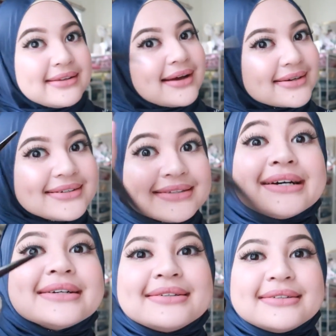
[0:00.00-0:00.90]
Nak ke,
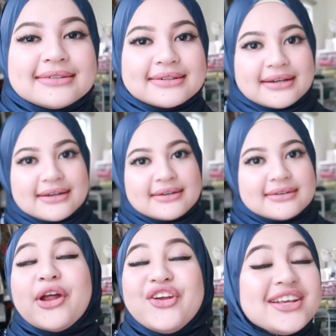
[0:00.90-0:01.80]
nak ke? Ha?
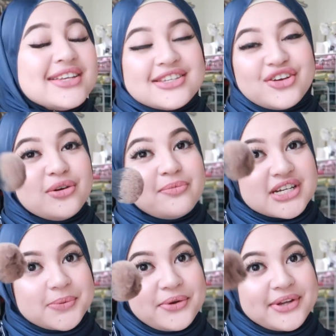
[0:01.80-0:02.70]
By the way, this is a good
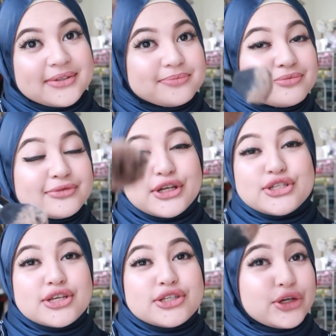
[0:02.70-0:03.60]
brush by the way.
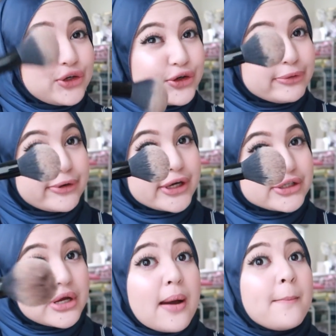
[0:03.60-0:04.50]
This is a good
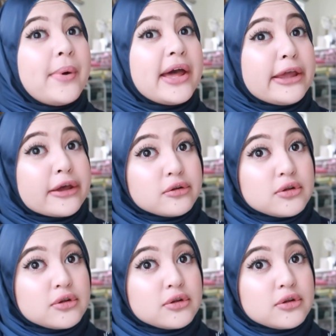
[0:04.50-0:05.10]
brush. But it can